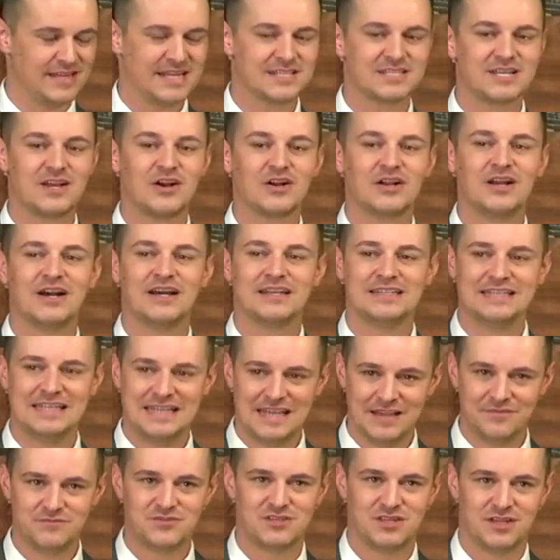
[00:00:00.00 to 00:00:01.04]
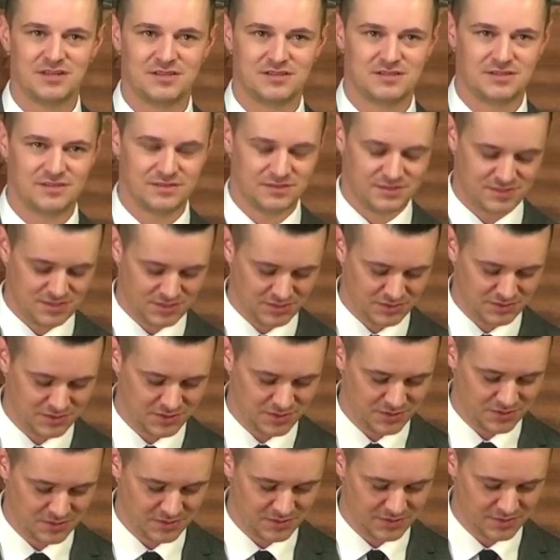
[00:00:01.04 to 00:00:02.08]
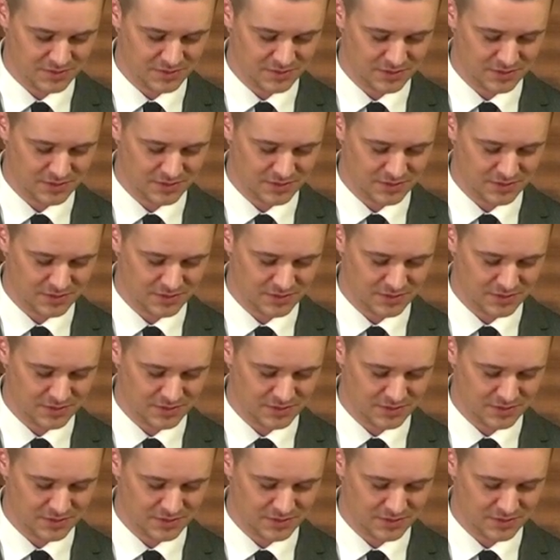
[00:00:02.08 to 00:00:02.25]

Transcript: That's how God gives it to you.